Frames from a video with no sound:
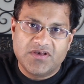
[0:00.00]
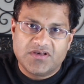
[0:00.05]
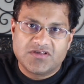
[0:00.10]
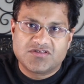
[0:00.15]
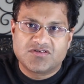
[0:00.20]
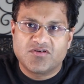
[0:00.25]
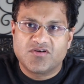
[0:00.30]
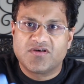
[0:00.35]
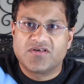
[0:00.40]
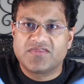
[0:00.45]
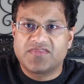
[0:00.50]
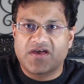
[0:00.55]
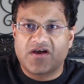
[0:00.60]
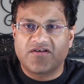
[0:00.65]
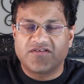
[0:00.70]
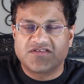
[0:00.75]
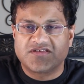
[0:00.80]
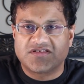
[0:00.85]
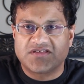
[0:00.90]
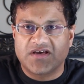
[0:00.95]
So there,
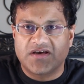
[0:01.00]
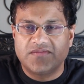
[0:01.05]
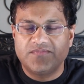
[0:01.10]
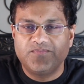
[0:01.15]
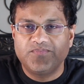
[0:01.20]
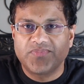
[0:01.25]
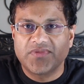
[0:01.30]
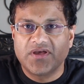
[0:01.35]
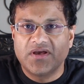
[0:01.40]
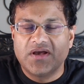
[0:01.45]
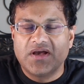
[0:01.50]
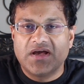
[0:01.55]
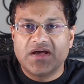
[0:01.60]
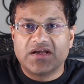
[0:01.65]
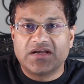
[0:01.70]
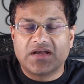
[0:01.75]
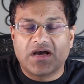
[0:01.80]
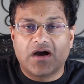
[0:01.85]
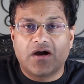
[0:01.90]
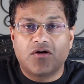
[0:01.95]
it's done.
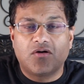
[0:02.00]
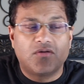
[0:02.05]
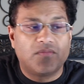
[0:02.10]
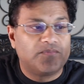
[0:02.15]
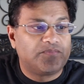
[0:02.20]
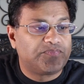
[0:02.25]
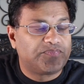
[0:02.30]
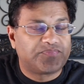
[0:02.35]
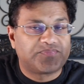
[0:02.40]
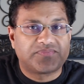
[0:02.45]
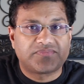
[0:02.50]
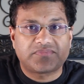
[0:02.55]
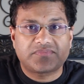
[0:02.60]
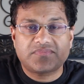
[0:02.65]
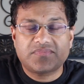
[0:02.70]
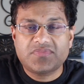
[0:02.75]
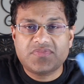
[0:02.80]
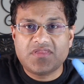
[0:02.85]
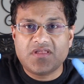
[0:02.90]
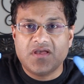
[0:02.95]
Now
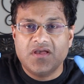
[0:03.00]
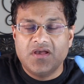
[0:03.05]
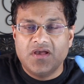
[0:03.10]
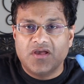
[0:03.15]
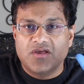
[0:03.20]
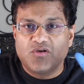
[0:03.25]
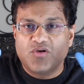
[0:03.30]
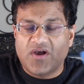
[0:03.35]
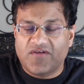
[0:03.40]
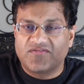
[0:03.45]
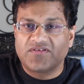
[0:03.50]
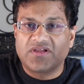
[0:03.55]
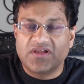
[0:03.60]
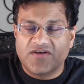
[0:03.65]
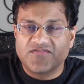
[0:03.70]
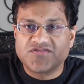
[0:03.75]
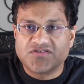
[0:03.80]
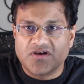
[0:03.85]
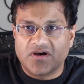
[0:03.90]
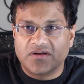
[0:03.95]
you have the
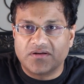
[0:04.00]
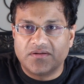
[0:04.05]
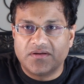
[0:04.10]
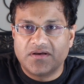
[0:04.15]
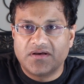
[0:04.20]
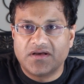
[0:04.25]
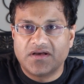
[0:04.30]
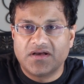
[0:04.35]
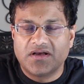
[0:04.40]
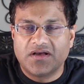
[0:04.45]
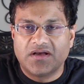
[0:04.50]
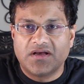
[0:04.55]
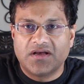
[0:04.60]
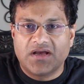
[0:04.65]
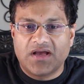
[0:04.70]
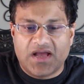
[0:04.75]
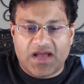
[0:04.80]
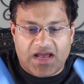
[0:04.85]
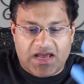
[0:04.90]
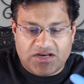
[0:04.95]
gloves on,
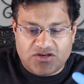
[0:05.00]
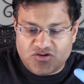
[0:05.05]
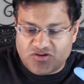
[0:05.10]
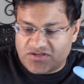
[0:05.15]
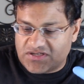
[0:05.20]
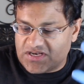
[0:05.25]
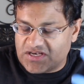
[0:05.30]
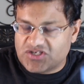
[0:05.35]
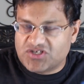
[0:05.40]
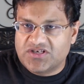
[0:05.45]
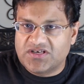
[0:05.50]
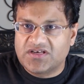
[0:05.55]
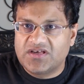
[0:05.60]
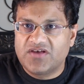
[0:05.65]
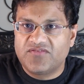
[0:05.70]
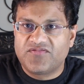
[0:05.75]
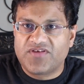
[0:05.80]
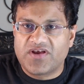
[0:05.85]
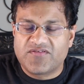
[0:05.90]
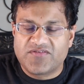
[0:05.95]
and you're touching
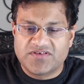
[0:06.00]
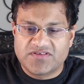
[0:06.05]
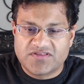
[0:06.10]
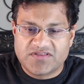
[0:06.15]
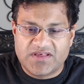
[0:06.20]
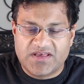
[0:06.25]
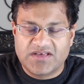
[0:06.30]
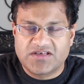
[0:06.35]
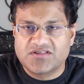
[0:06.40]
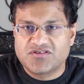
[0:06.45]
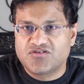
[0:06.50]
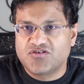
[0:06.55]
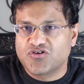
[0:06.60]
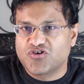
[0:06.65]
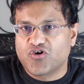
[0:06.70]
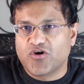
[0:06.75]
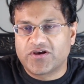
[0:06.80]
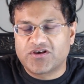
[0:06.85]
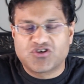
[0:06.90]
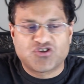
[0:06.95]
various things, you're
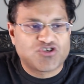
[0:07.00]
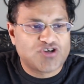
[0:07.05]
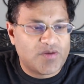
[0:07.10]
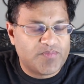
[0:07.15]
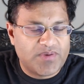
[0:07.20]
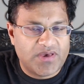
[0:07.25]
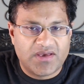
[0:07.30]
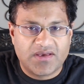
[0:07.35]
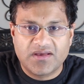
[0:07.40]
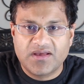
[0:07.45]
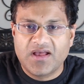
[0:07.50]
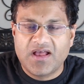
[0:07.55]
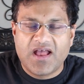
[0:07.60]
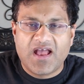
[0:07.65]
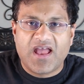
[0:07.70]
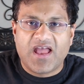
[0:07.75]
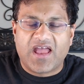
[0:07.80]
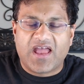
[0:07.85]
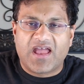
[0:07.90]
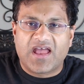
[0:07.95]
going shopping,
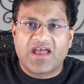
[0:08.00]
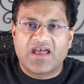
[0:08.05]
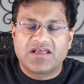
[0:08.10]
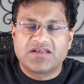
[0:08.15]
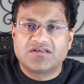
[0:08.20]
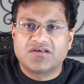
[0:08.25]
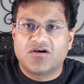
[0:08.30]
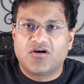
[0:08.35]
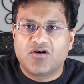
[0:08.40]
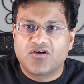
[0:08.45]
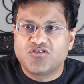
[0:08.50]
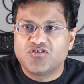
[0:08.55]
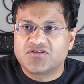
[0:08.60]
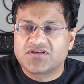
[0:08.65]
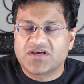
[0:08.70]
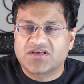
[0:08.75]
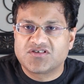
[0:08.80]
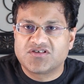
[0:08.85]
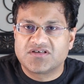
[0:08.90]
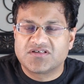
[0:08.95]
and you're
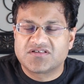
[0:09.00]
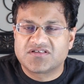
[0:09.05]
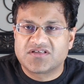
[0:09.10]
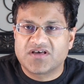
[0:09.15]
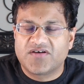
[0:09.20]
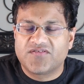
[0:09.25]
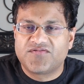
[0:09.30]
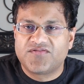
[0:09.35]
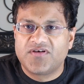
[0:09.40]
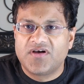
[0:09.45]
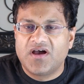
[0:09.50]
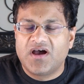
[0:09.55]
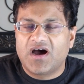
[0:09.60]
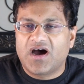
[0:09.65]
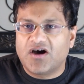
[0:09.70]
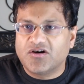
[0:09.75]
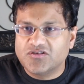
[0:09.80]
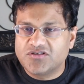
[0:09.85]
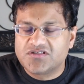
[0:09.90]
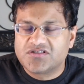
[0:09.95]
touching stuff
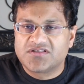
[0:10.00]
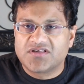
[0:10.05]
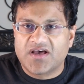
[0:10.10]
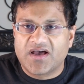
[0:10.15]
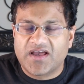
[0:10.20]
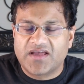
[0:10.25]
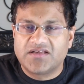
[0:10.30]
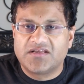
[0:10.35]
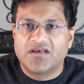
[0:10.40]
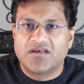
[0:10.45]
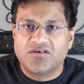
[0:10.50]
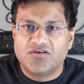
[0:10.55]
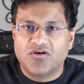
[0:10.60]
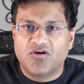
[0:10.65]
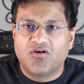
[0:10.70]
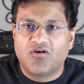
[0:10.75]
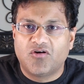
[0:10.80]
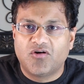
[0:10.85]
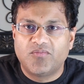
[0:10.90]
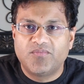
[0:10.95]
outside your
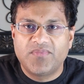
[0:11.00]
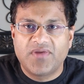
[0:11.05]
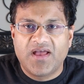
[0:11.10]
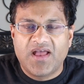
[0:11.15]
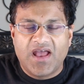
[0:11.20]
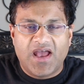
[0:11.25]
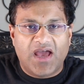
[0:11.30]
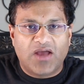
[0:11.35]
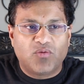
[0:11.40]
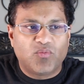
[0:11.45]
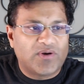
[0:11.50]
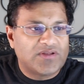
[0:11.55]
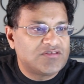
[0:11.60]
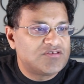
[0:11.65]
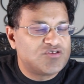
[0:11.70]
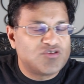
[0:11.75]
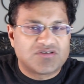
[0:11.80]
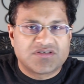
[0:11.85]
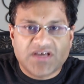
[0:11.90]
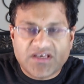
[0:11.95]
home. And
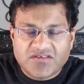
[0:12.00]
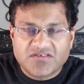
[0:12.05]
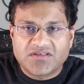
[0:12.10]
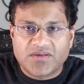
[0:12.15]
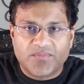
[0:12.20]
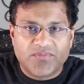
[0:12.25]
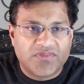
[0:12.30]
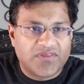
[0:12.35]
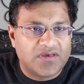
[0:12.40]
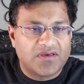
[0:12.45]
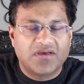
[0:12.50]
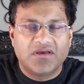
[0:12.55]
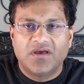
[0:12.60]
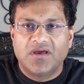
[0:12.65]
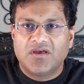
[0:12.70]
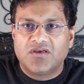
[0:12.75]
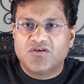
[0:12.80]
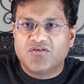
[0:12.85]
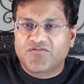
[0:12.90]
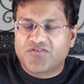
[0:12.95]
once you touch something,
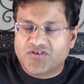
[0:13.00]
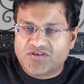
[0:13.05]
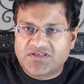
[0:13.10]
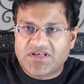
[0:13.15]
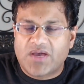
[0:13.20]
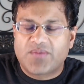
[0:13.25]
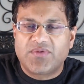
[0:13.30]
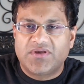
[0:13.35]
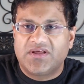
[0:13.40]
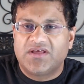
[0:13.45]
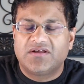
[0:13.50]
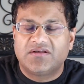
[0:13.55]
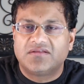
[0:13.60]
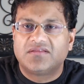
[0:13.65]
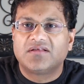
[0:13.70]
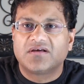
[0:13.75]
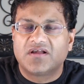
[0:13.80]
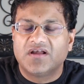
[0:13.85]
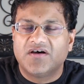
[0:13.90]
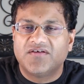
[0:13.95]
you've contaminated
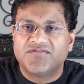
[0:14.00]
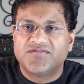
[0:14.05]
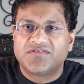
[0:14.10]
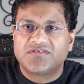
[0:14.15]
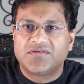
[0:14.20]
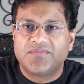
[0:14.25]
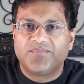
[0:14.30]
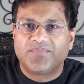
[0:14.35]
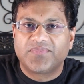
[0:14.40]
the gloves.